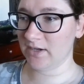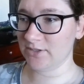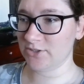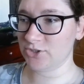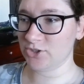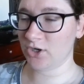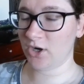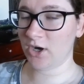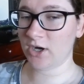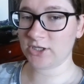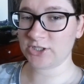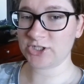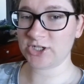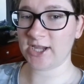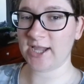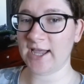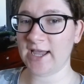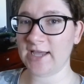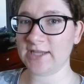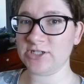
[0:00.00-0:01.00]
Josh
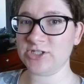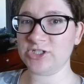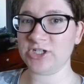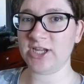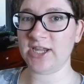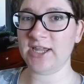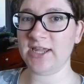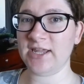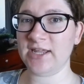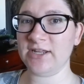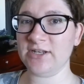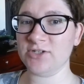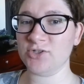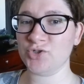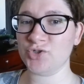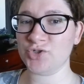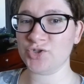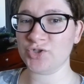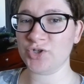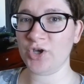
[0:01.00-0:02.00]
had
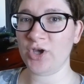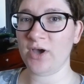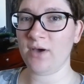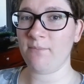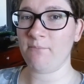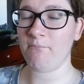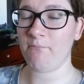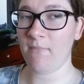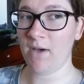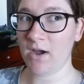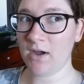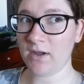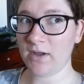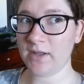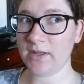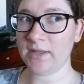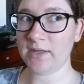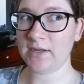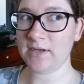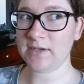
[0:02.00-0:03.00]
changed
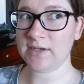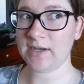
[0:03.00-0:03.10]
my